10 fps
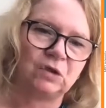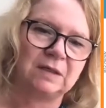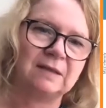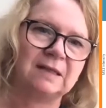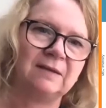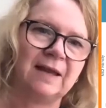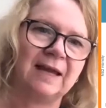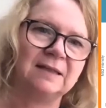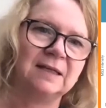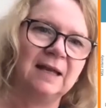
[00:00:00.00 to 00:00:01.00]
You can see
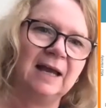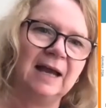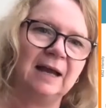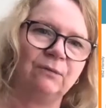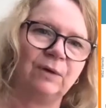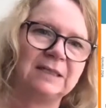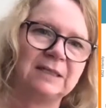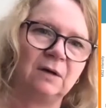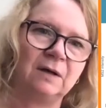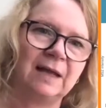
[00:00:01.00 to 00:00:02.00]
that right
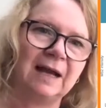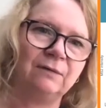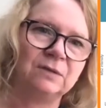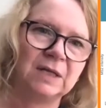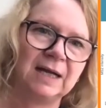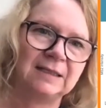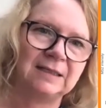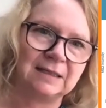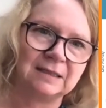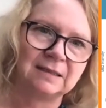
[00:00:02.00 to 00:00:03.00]
here on how tight
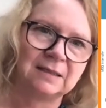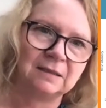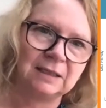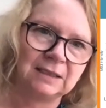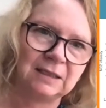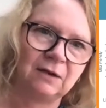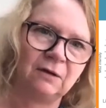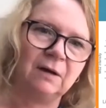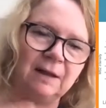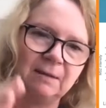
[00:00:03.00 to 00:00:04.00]
it is. Still
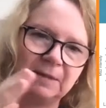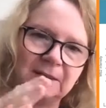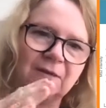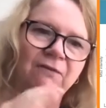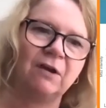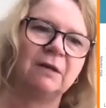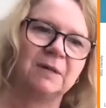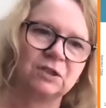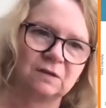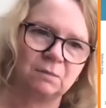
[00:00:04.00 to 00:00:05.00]
linear, but it's a very much